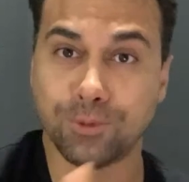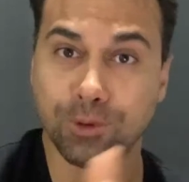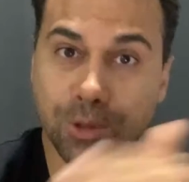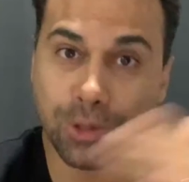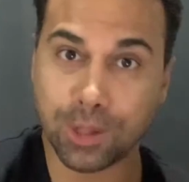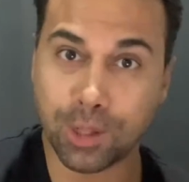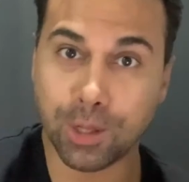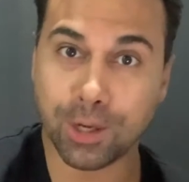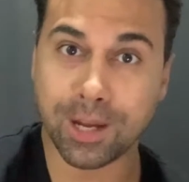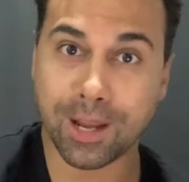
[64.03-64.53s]

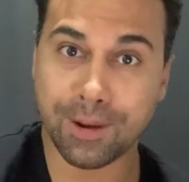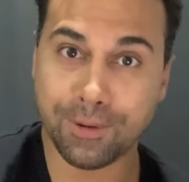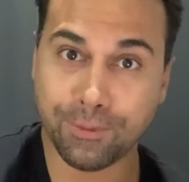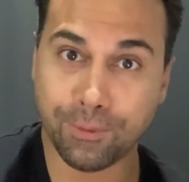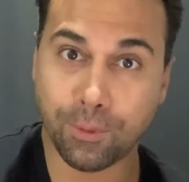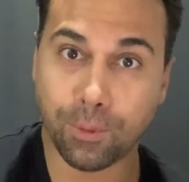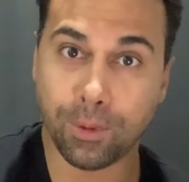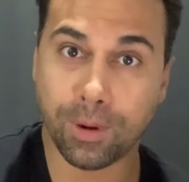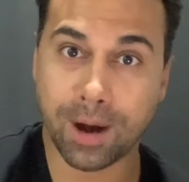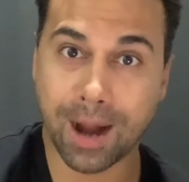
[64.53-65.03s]
looking
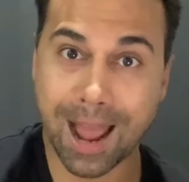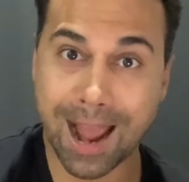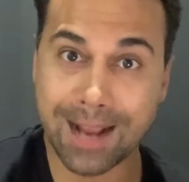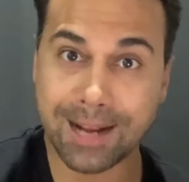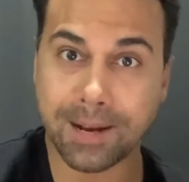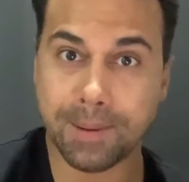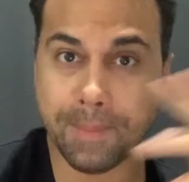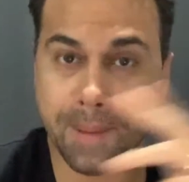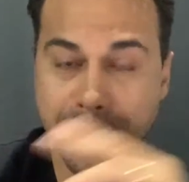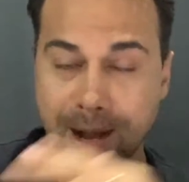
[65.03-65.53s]
for high
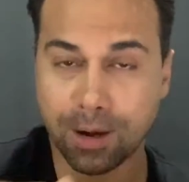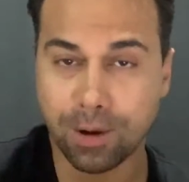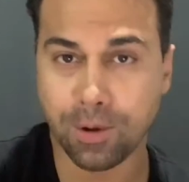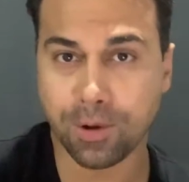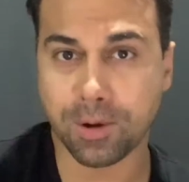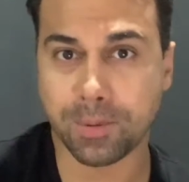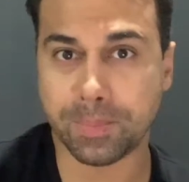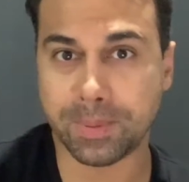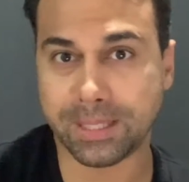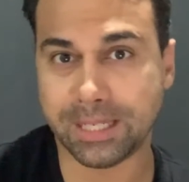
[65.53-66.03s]
demand, low
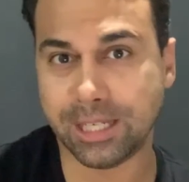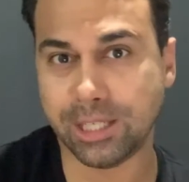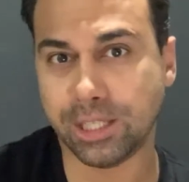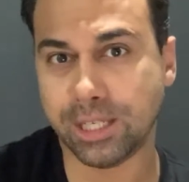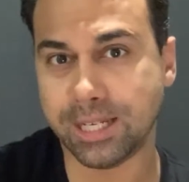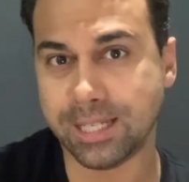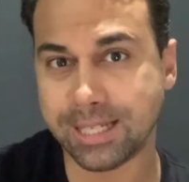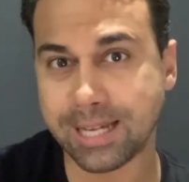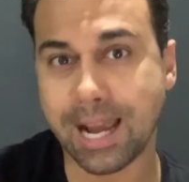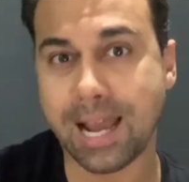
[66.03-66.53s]
competition,
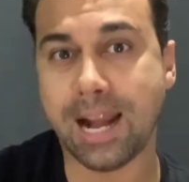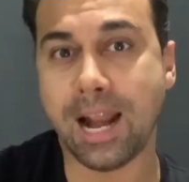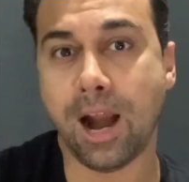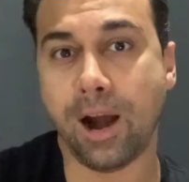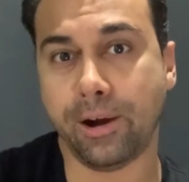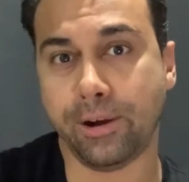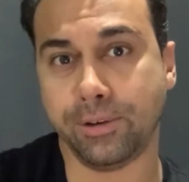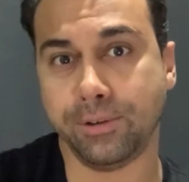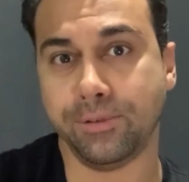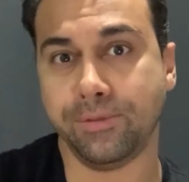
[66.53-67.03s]
it's kind of
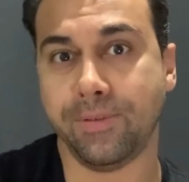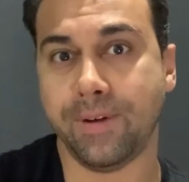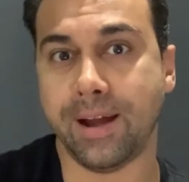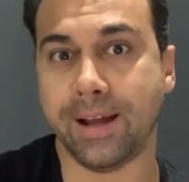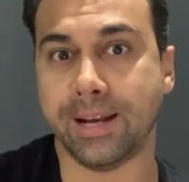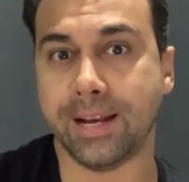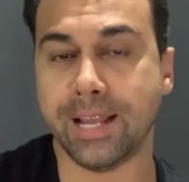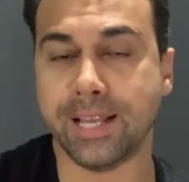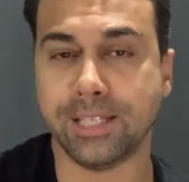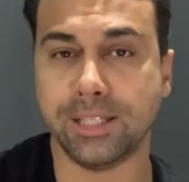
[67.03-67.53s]
hard to
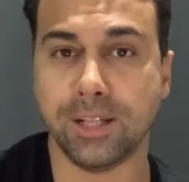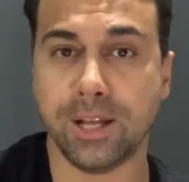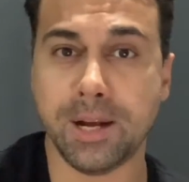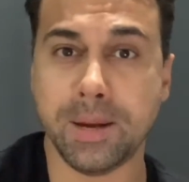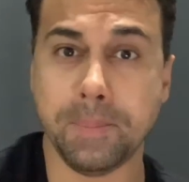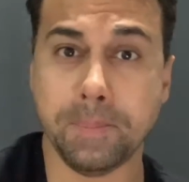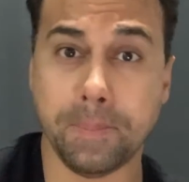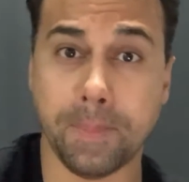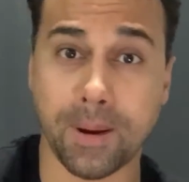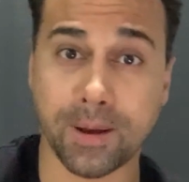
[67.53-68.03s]
find. It's not
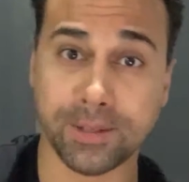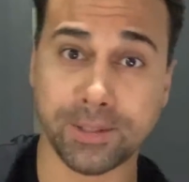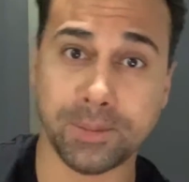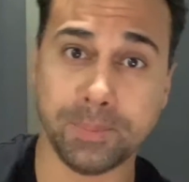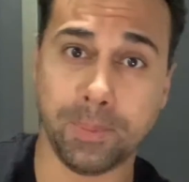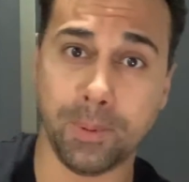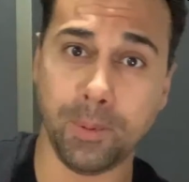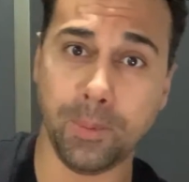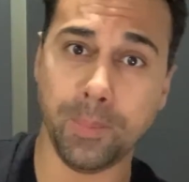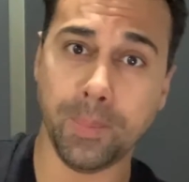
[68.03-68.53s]

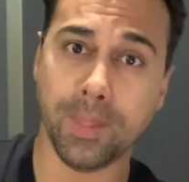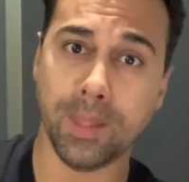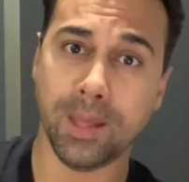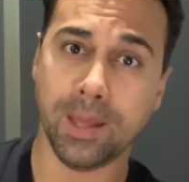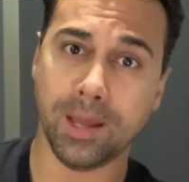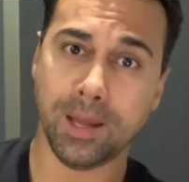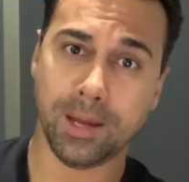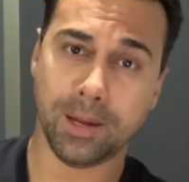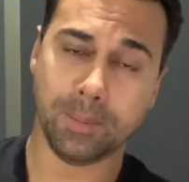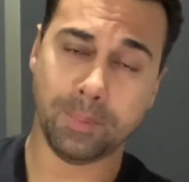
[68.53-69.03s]
impossible,
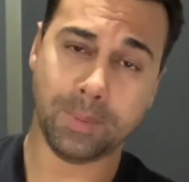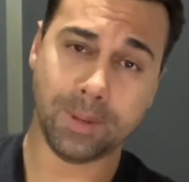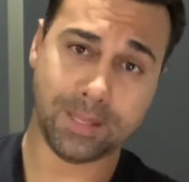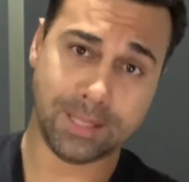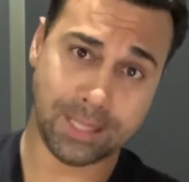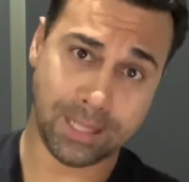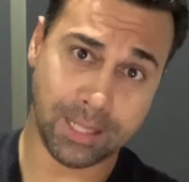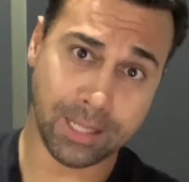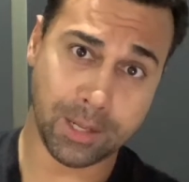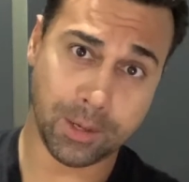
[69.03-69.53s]
but it's
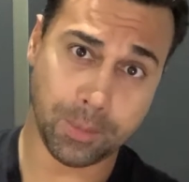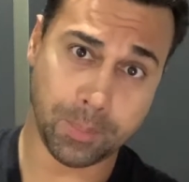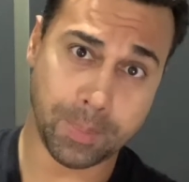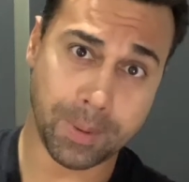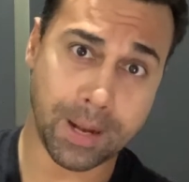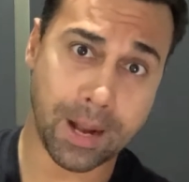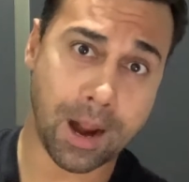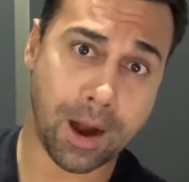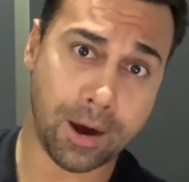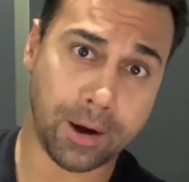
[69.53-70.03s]
a little
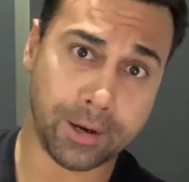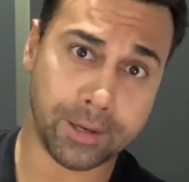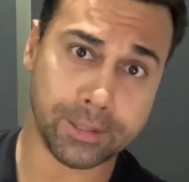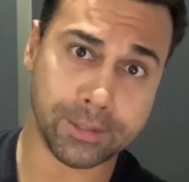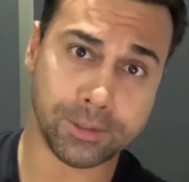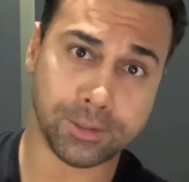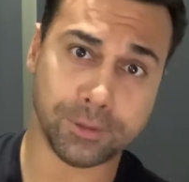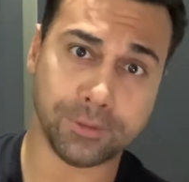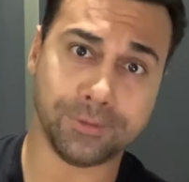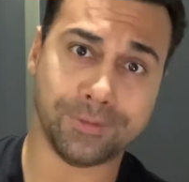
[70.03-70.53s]
bit hard
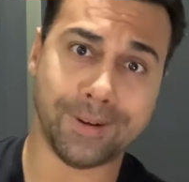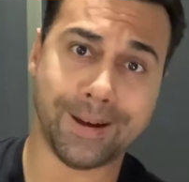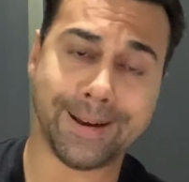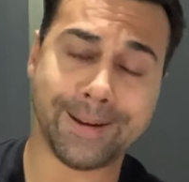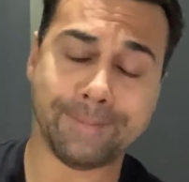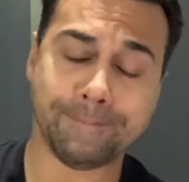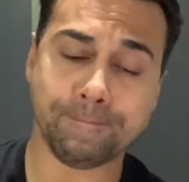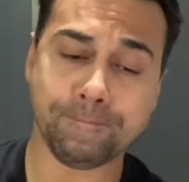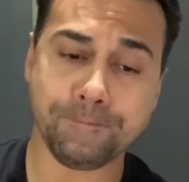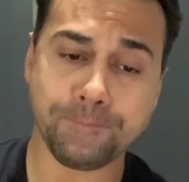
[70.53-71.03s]
to find.
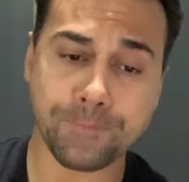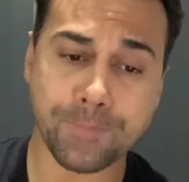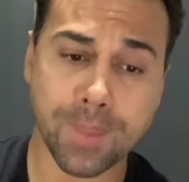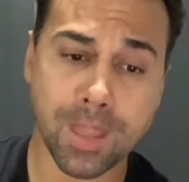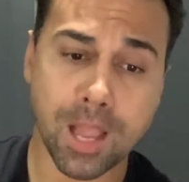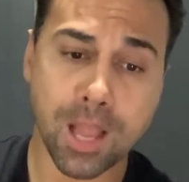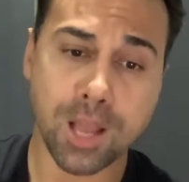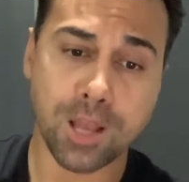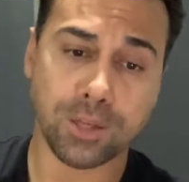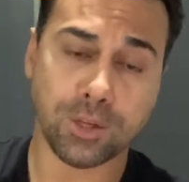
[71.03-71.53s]

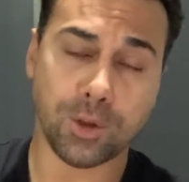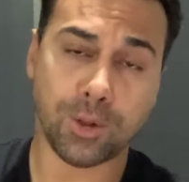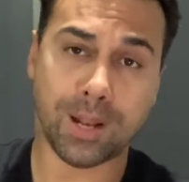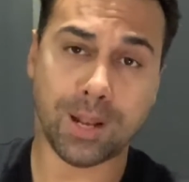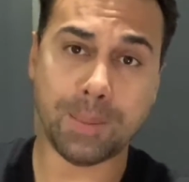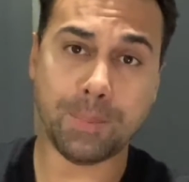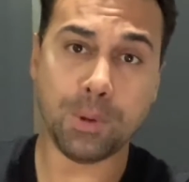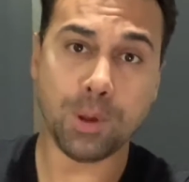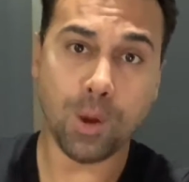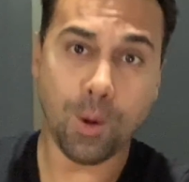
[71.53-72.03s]
So
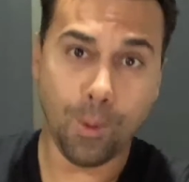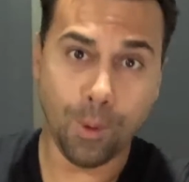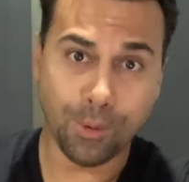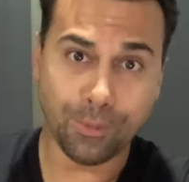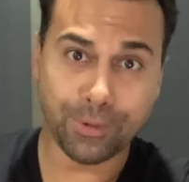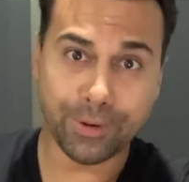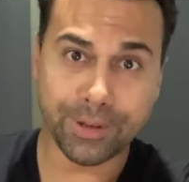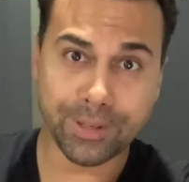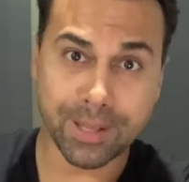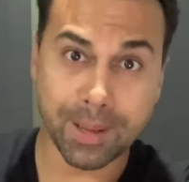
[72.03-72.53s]
let me go
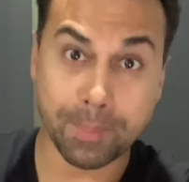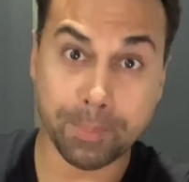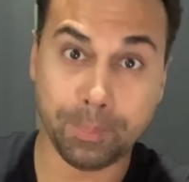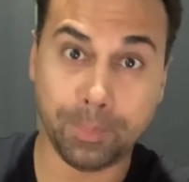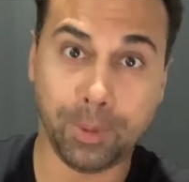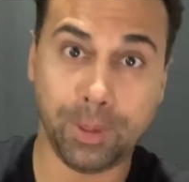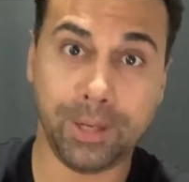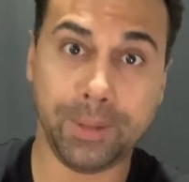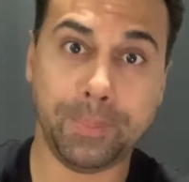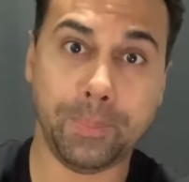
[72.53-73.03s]
over some
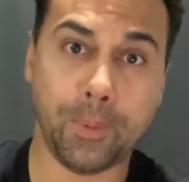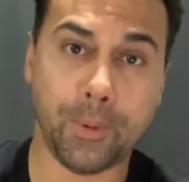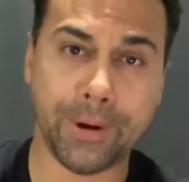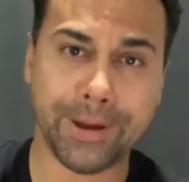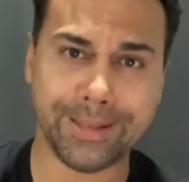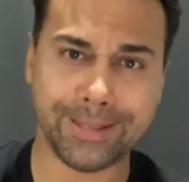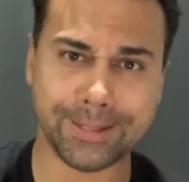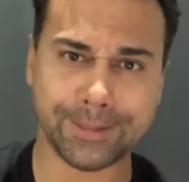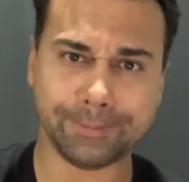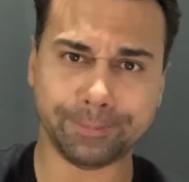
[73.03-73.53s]
bullet
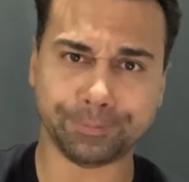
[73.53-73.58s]
points